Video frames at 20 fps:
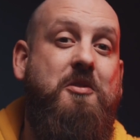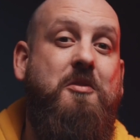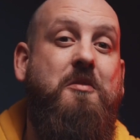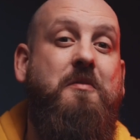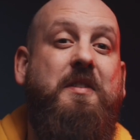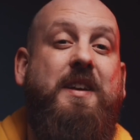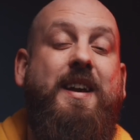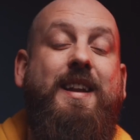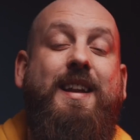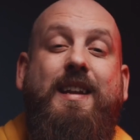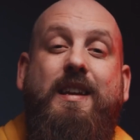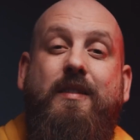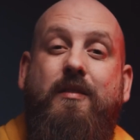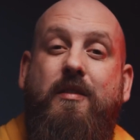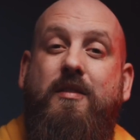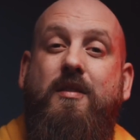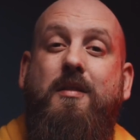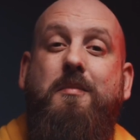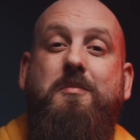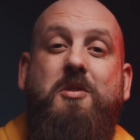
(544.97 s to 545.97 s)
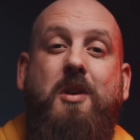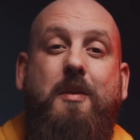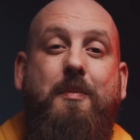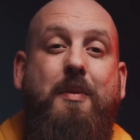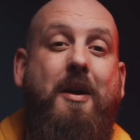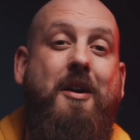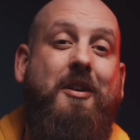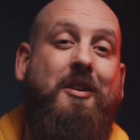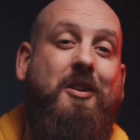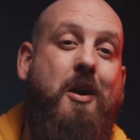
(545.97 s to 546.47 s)
Don't forget to leave a thumbs
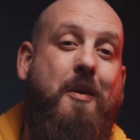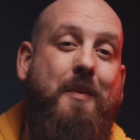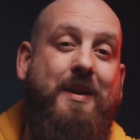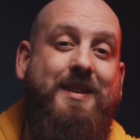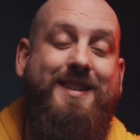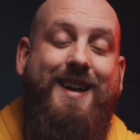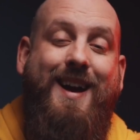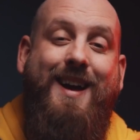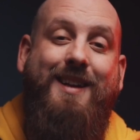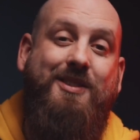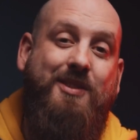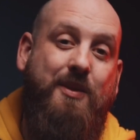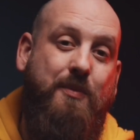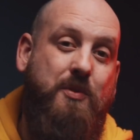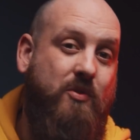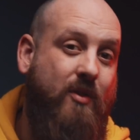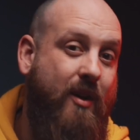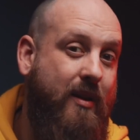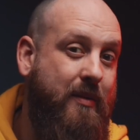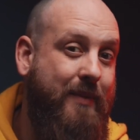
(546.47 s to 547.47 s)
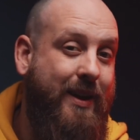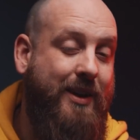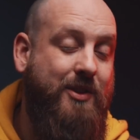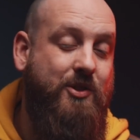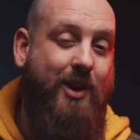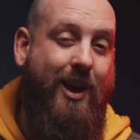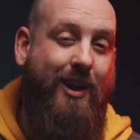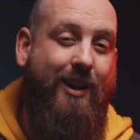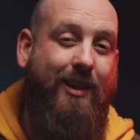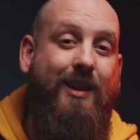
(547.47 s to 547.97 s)
up, a comment and subscribe to my
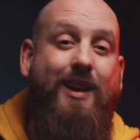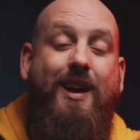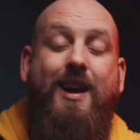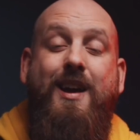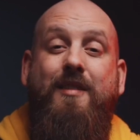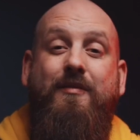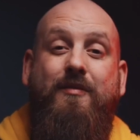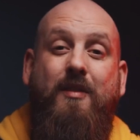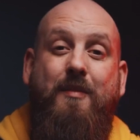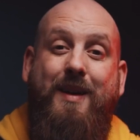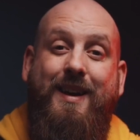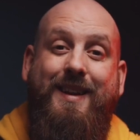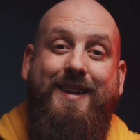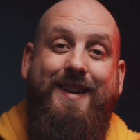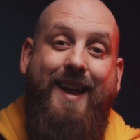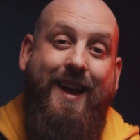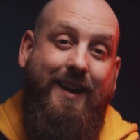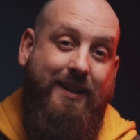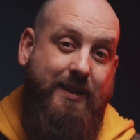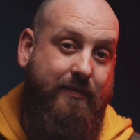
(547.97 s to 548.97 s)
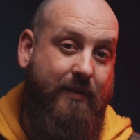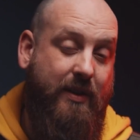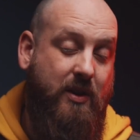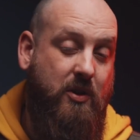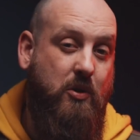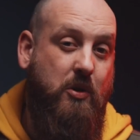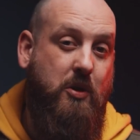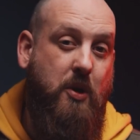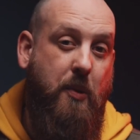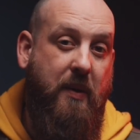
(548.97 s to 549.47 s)
channel for my next
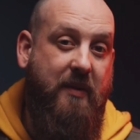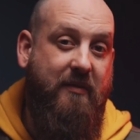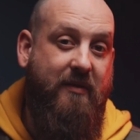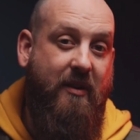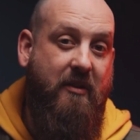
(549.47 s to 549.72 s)
video coming